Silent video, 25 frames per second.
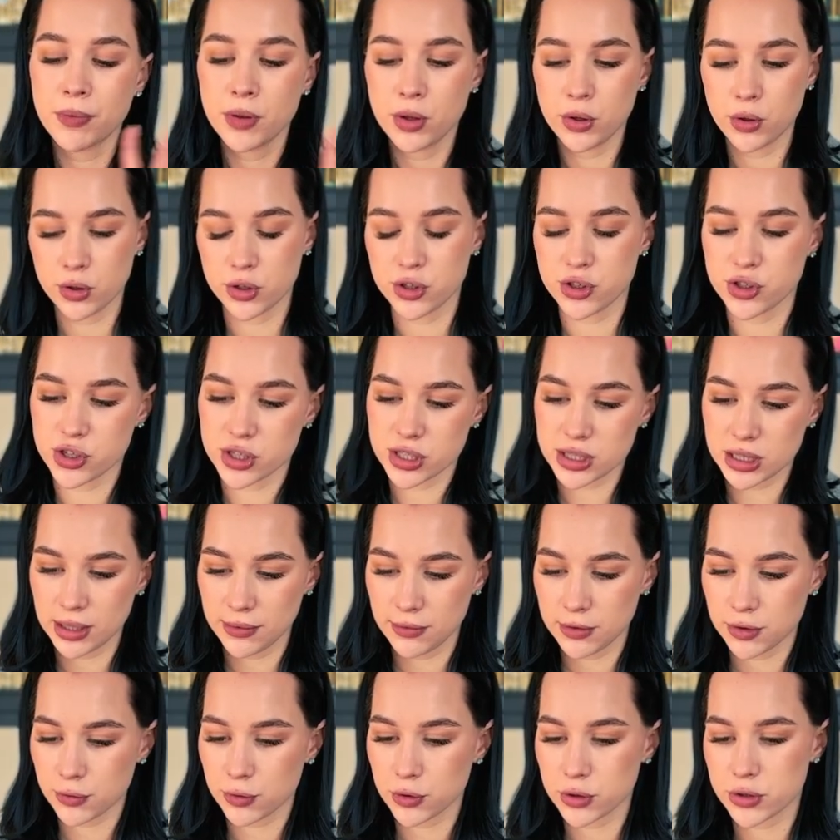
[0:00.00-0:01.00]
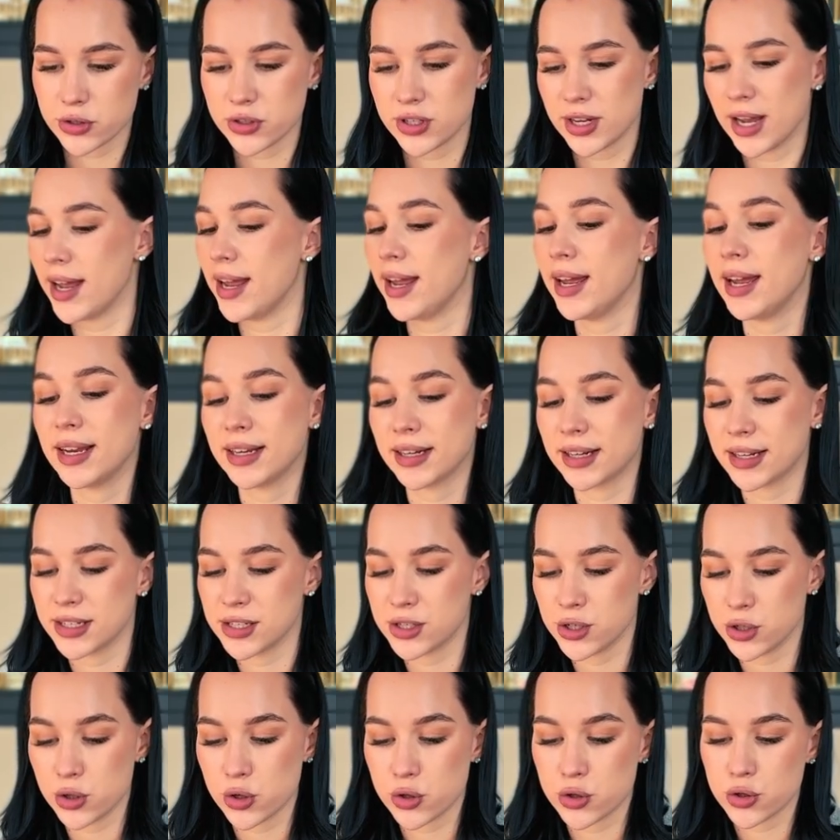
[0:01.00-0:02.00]
you can just leave it for today and
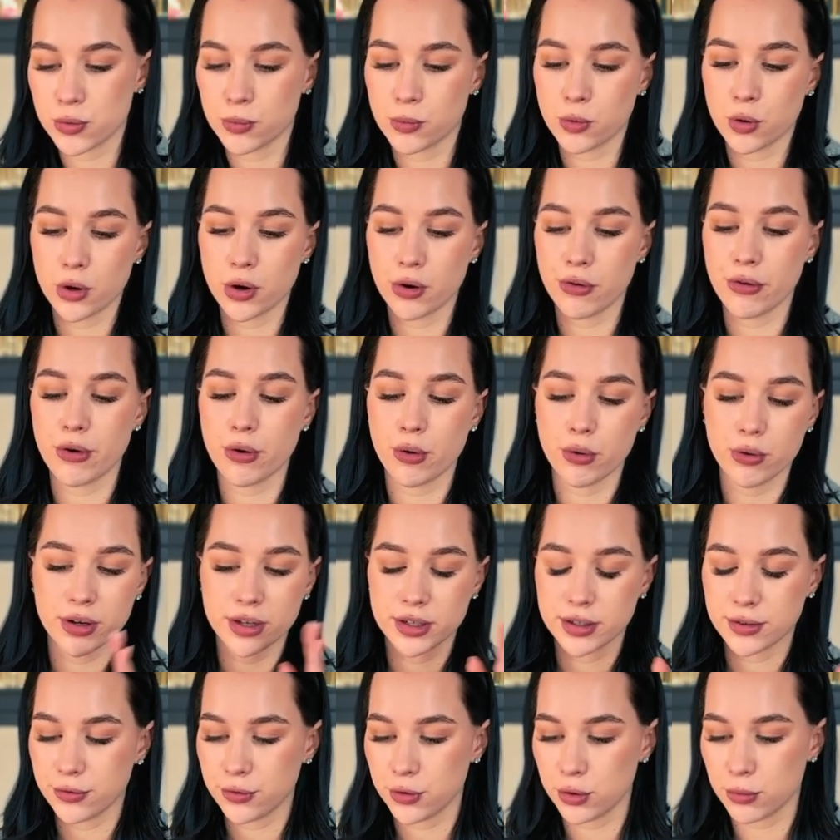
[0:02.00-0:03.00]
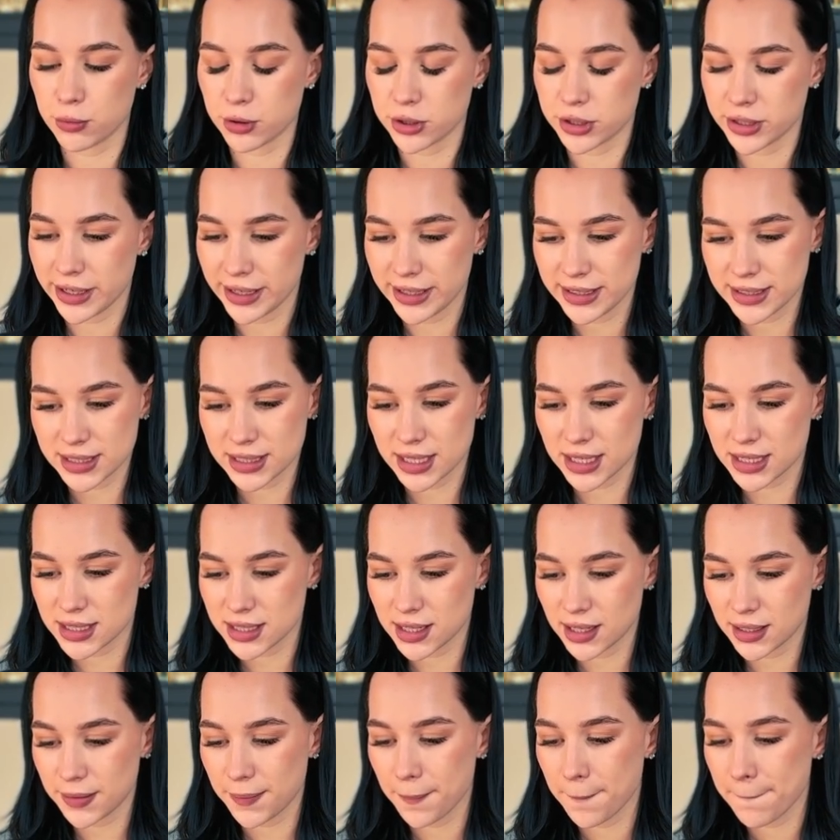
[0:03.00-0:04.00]
continue tomorrow or in a few more days. That's
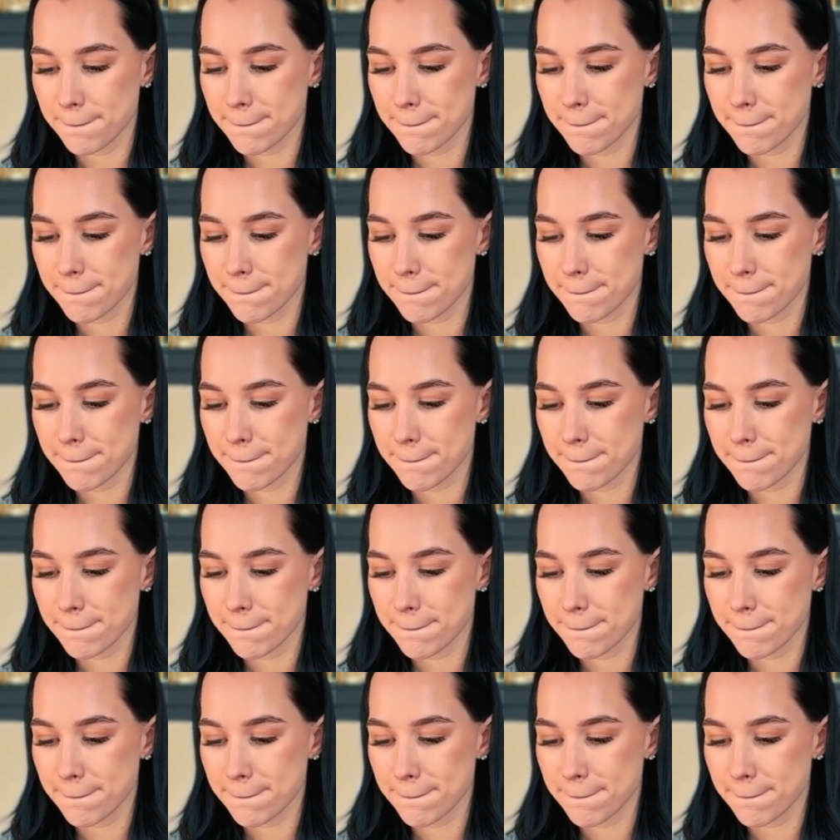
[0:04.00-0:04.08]
it.